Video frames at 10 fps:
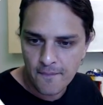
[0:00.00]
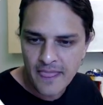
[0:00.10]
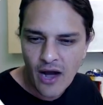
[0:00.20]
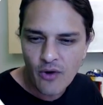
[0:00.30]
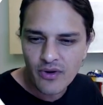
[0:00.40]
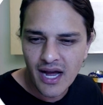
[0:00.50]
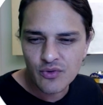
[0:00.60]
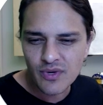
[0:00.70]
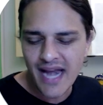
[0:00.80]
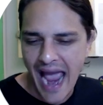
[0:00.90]
Now,
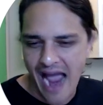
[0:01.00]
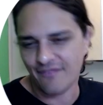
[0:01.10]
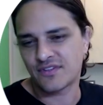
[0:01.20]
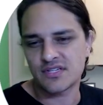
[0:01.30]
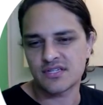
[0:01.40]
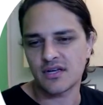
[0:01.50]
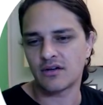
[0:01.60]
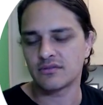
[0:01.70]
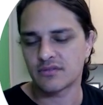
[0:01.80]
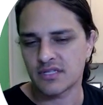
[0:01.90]
you wouldn't have to
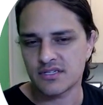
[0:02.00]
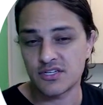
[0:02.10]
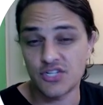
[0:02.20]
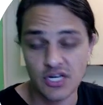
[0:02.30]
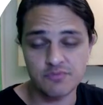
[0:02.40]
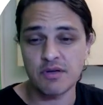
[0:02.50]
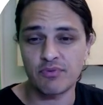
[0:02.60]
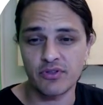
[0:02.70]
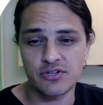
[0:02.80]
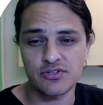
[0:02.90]
sell this to just
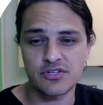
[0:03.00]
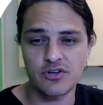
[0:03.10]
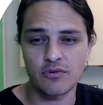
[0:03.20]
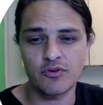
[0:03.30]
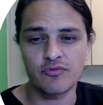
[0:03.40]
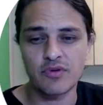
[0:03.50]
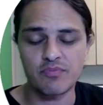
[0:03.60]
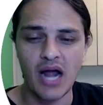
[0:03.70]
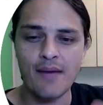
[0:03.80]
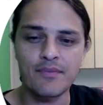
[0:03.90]
people that are interested in home improvement,
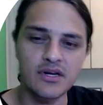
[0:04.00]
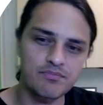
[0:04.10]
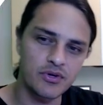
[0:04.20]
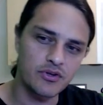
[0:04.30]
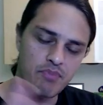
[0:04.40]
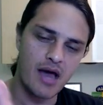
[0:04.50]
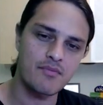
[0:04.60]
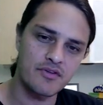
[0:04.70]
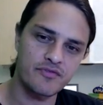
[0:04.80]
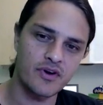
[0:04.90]
but I'm going to build a
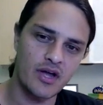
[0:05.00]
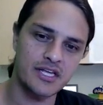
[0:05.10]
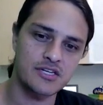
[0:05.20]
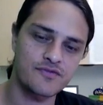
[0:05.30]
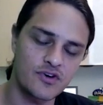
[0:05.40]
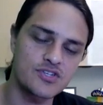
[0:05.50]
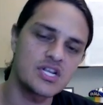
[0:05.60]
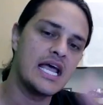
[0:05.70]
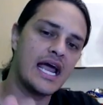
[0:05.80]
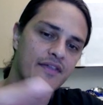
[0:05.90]
bottom of the funnel audience first
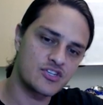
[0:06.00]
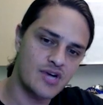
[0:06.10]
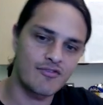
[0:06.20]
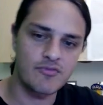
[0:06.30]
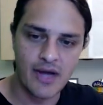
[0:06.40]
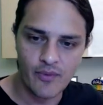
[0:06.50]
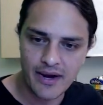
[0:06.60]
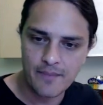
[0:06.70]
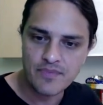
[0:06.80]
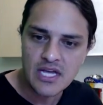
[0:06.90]
and then travel my
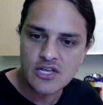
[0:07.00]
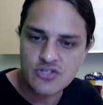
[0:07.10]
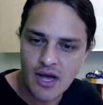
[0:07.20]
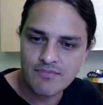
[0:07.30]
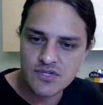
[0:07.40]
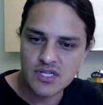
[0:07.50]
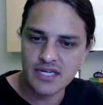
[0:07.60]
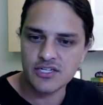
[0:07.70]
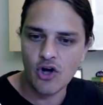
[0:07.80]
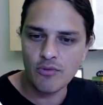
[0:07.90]
way up. So I'm
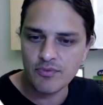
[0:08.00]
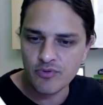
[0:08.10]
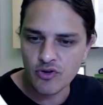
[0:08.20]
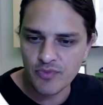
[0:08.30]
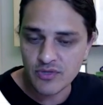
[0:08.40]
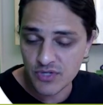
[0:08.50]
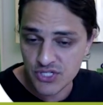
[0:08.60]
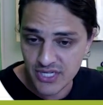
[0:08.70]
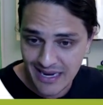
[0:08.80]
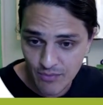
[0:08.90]
selecting home improvement, which
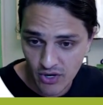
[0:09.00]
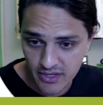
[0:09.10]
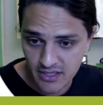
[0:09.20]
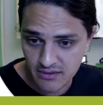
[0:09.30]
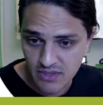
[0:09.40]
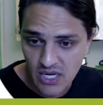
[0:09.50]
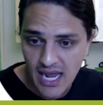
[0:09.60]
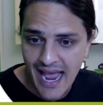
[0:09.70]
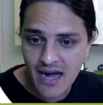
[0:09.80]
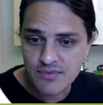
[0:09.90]
is in market,
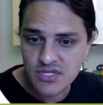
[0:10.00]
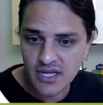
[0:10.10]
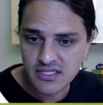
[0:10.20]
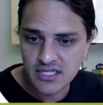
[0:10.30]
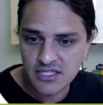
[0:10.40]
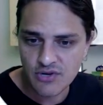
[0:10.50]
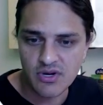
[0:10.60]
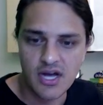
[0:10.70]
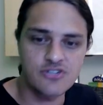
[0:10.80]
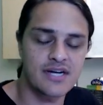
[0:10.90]
and I'm selecting general
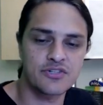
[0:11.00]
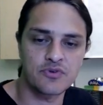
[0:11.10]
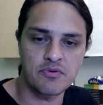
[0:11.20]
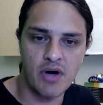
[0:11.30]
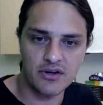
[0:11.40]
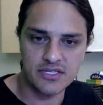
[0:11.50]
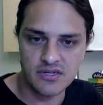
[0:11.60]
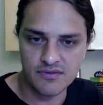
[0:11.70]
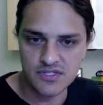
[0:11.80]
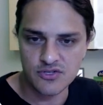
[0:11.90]
contracting and remodeling
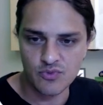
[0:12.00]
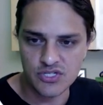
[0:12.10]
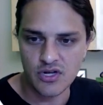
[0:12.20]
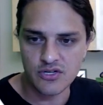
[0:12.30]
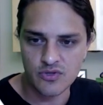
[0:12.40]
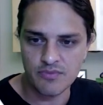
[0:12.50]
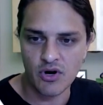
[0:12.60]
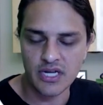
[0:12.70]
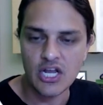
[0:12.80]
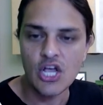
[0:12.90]
services, which is also in
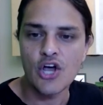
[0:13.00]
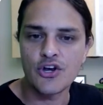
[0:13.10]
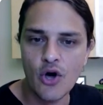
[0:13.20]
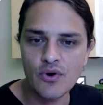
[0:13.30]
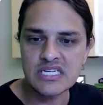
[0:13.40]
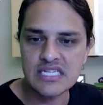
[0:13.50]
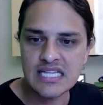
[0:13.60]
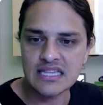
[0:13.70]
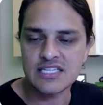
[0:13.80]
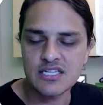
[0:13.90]
market. Notice
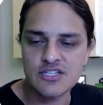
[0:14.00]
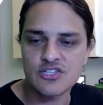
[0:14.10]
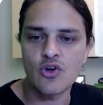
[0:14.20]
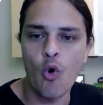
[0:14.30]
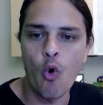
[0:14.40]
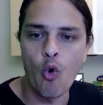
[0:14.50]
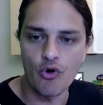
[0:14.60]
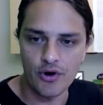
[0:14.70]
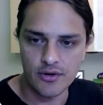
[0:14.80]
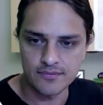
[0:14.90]
that this is an
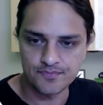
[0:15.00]
or.